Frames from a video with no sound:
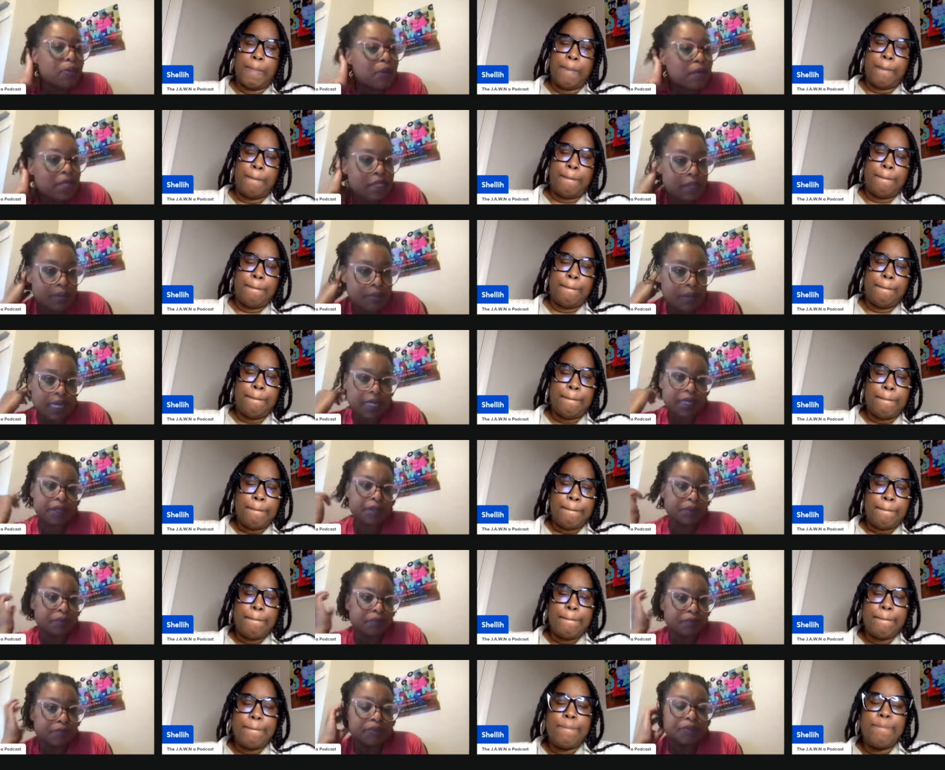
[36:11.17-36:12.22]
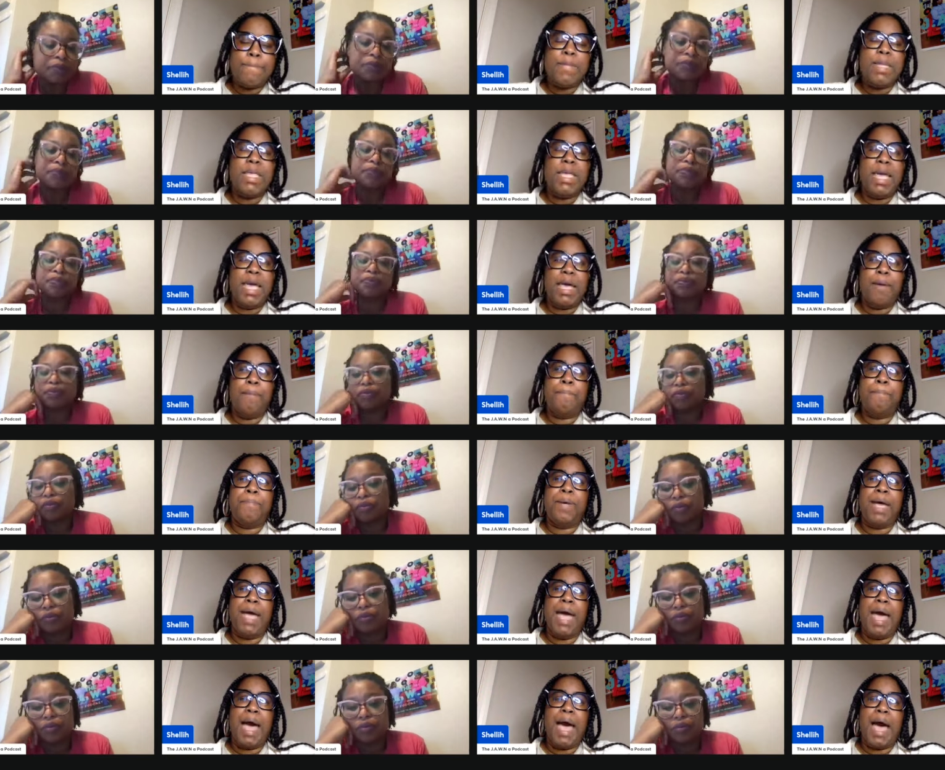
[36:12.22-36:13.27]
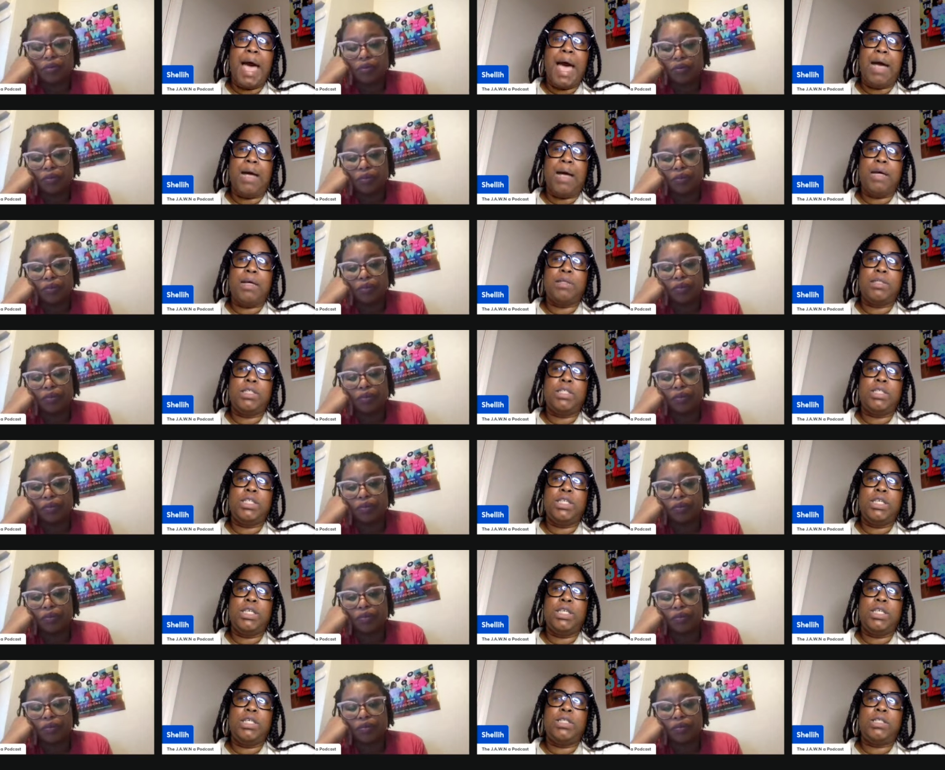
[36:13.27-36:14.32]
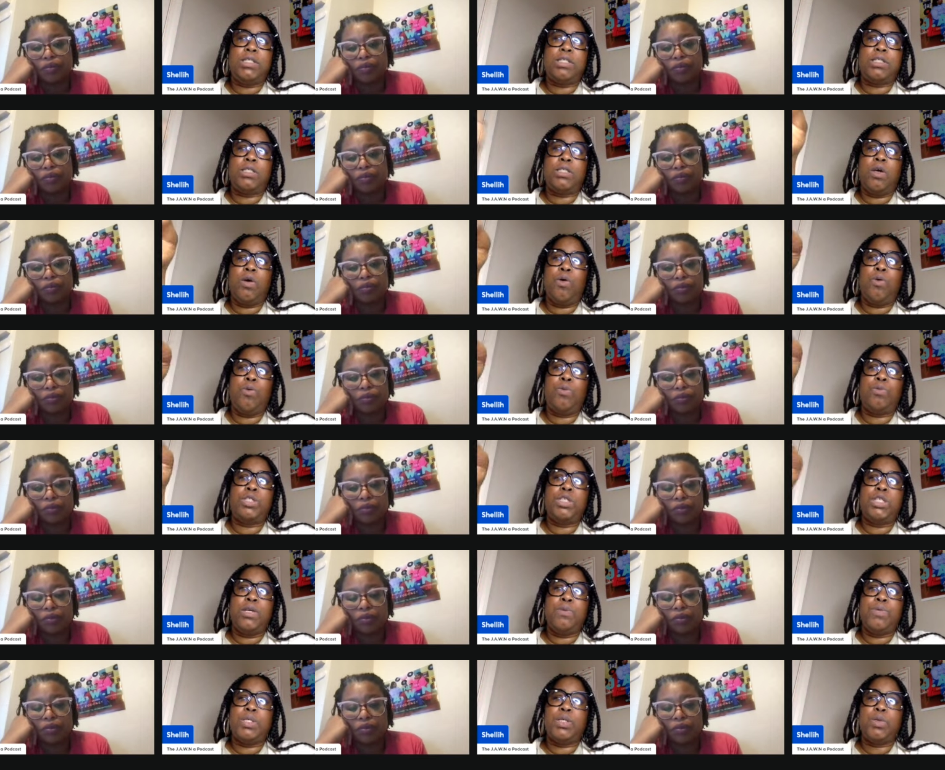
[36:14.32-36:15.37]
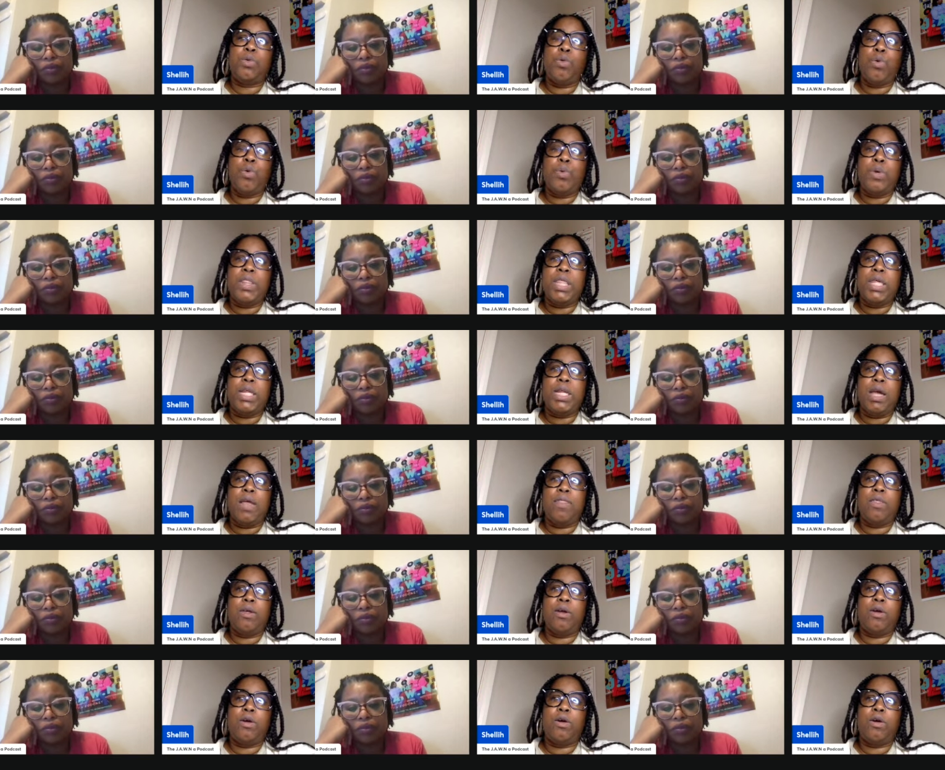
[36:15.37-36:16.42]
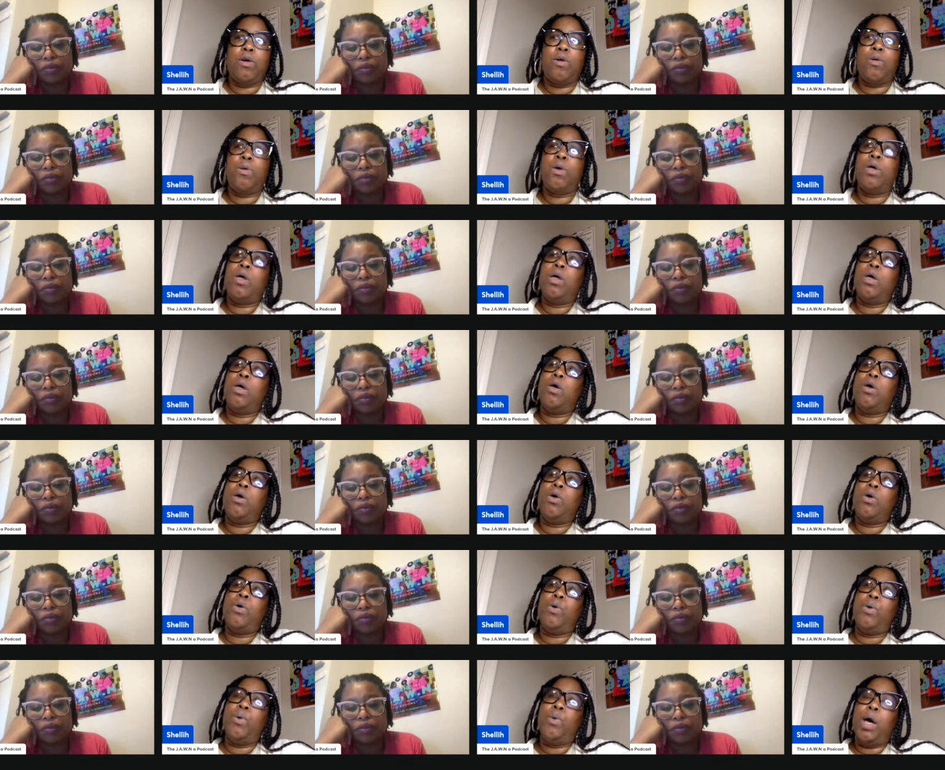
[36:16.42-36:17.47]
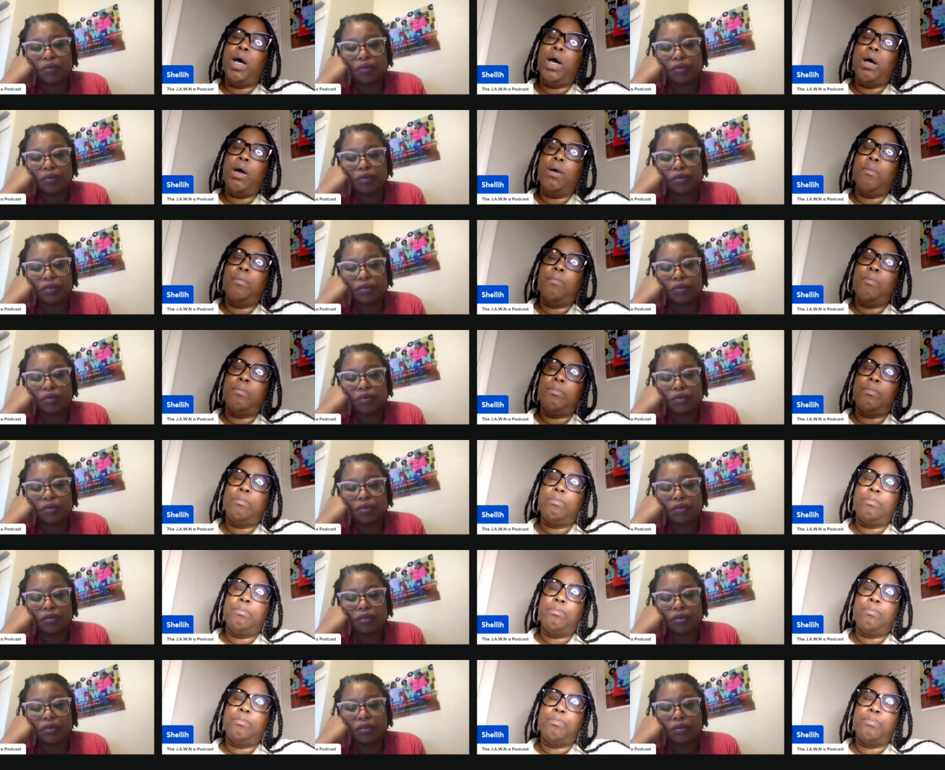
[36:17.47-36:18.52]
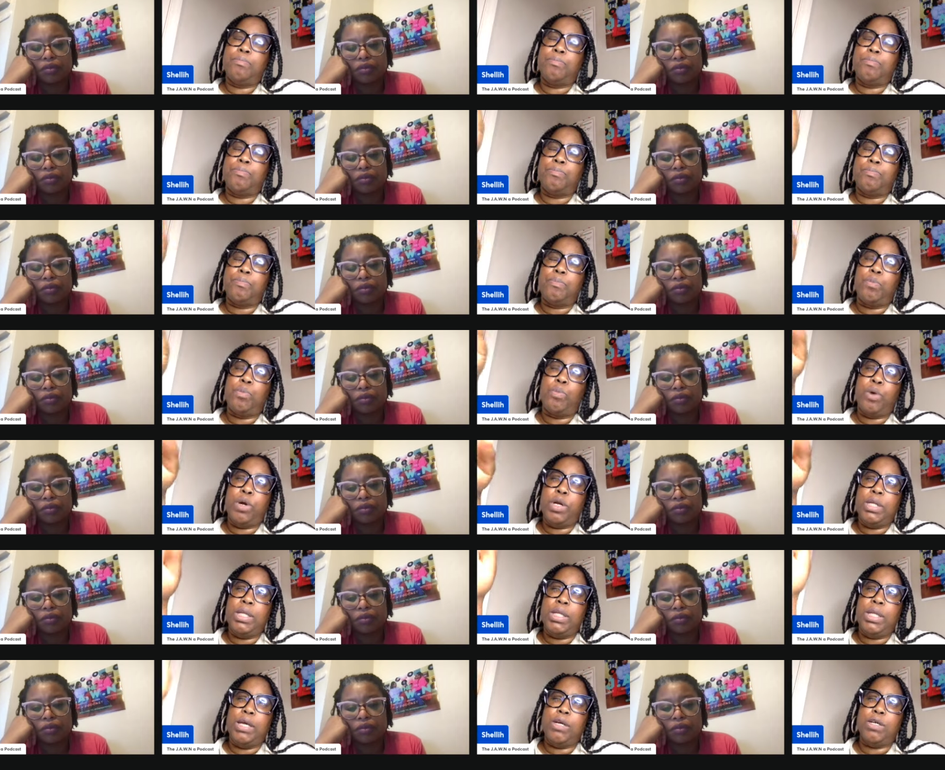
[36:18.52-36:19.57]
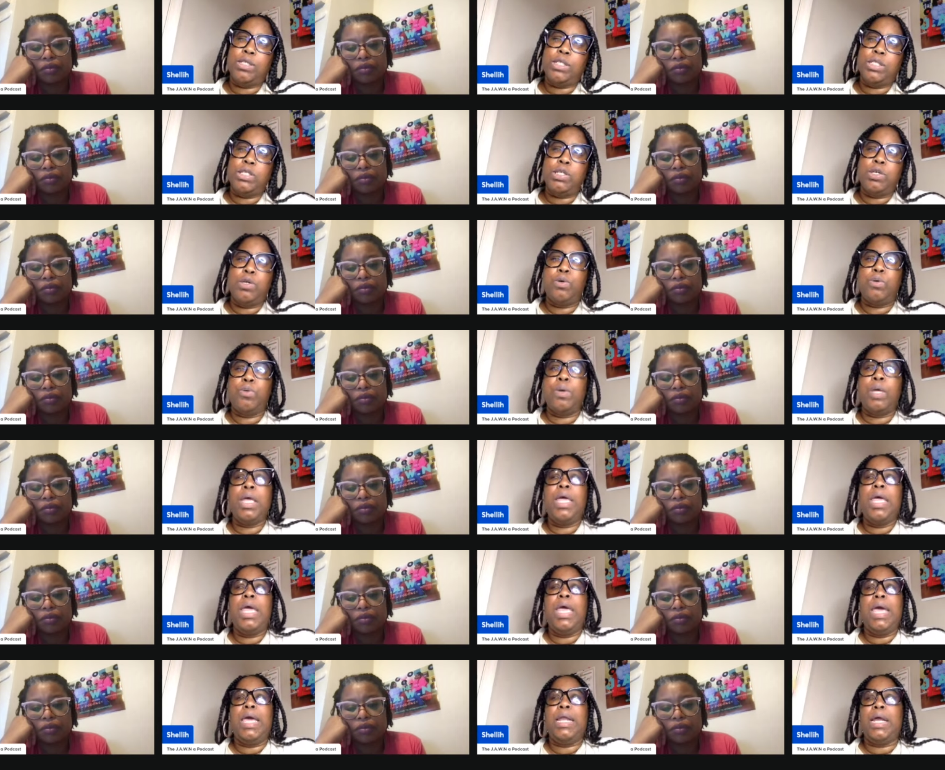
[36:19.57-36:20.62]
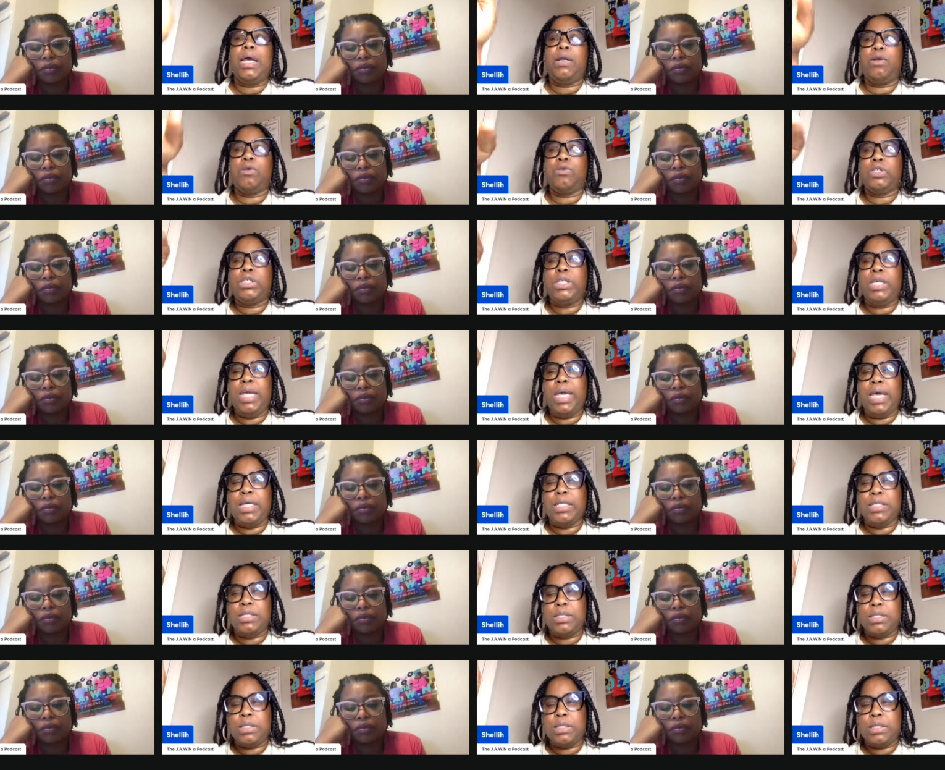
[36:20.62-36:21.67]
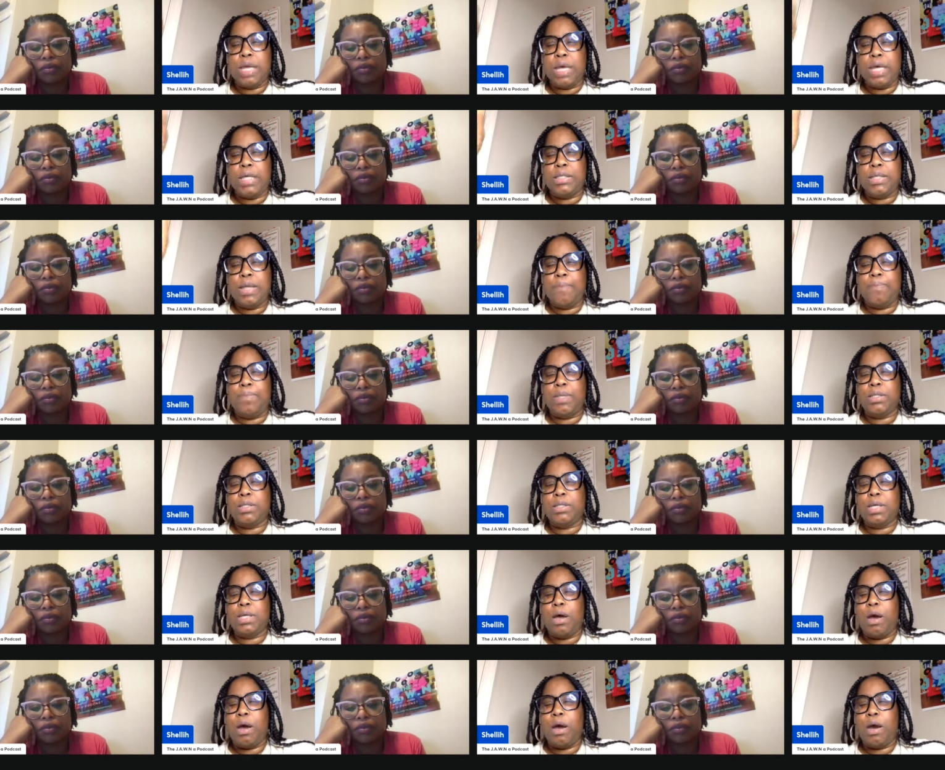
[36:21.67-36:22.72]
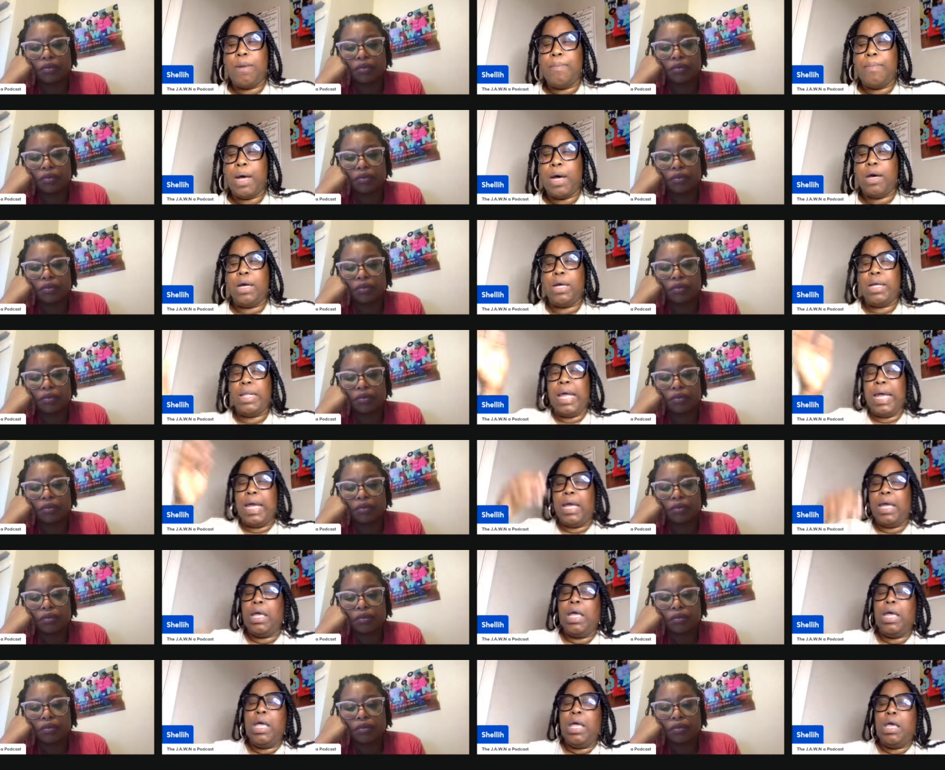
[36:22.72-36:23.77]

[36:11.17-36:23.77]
Speaker 1: could smell it.
Speaker 2: Yeah, but I she so she was cool with another girl who um worked there too, and I know she had said something to her about it. Like